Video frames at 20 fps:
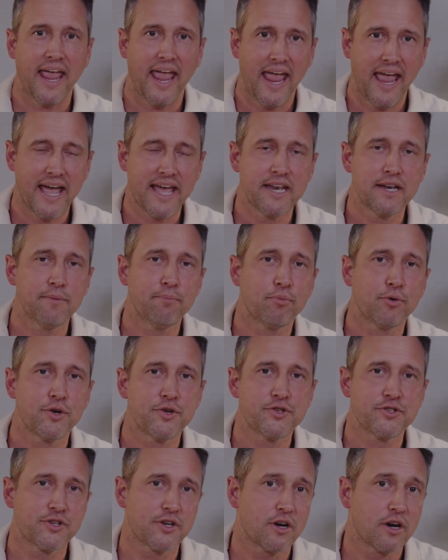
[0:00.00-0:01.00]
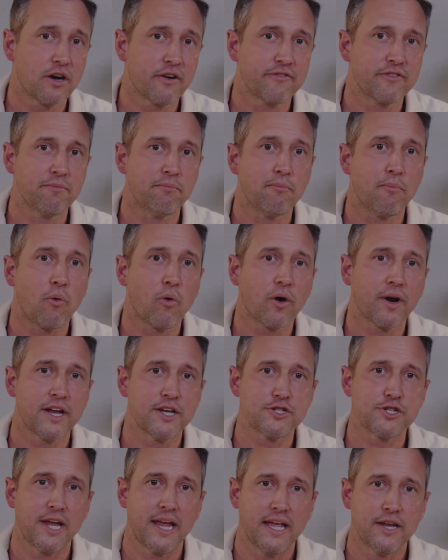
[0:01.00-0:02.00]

and preserved mortgage